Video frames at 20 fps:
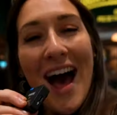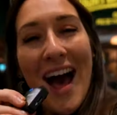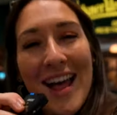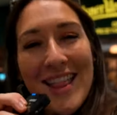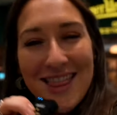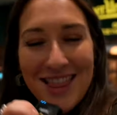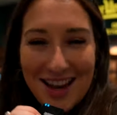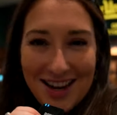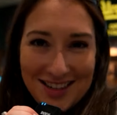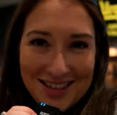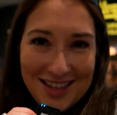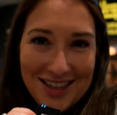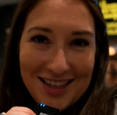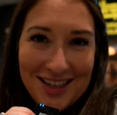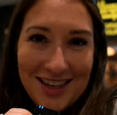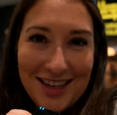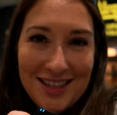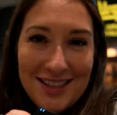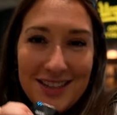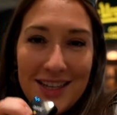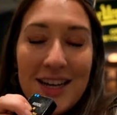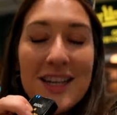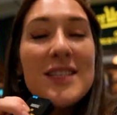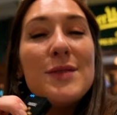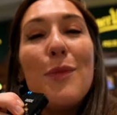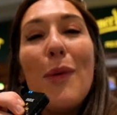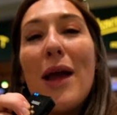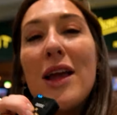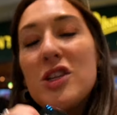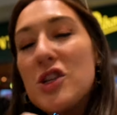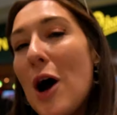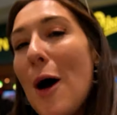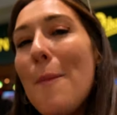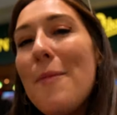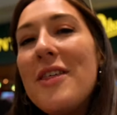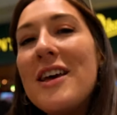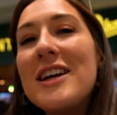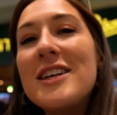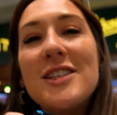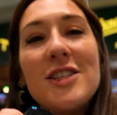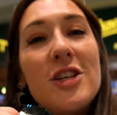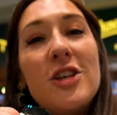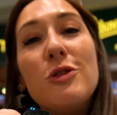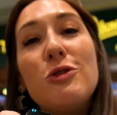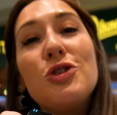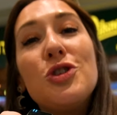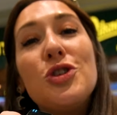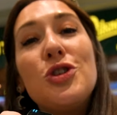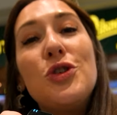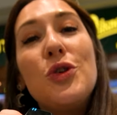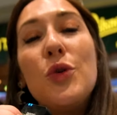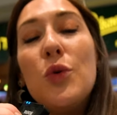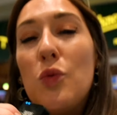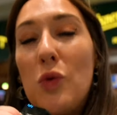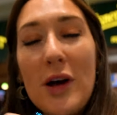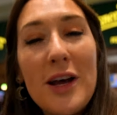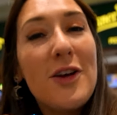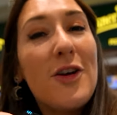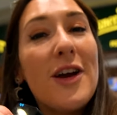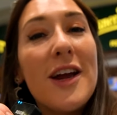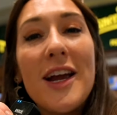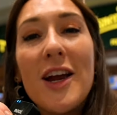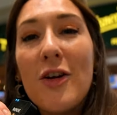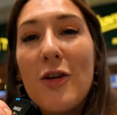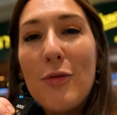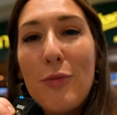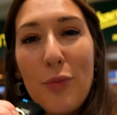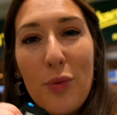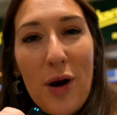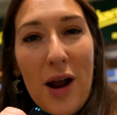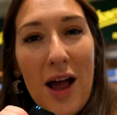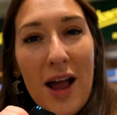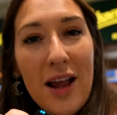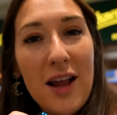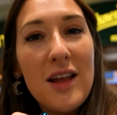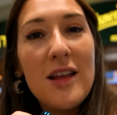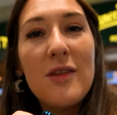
And that is it guys, that is my top things that you should do while you're here in Prague.